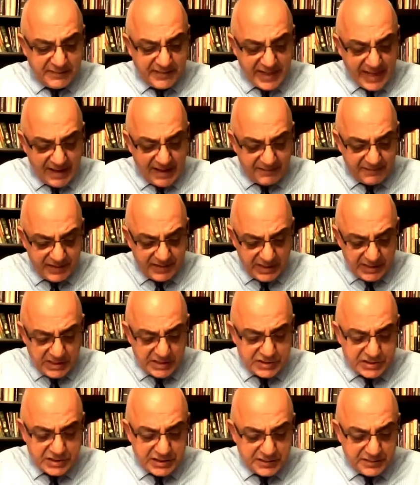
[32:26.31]
we have
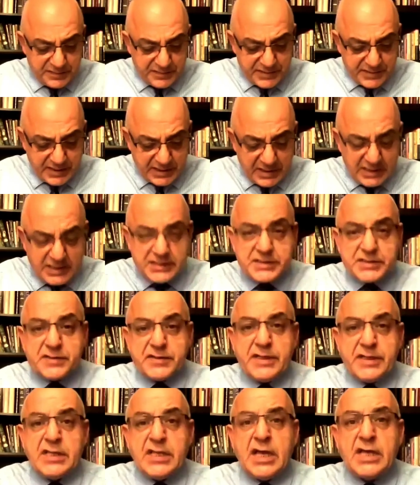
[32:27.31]
Egypt,
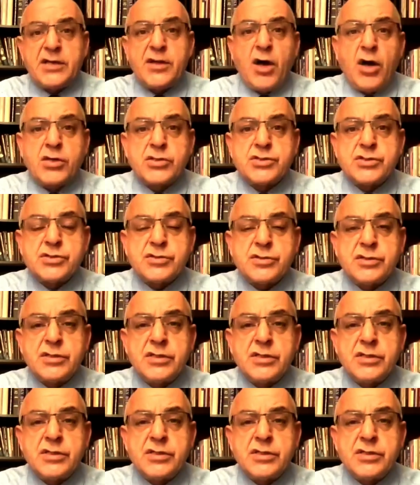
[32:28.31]
Israel, and Ashur,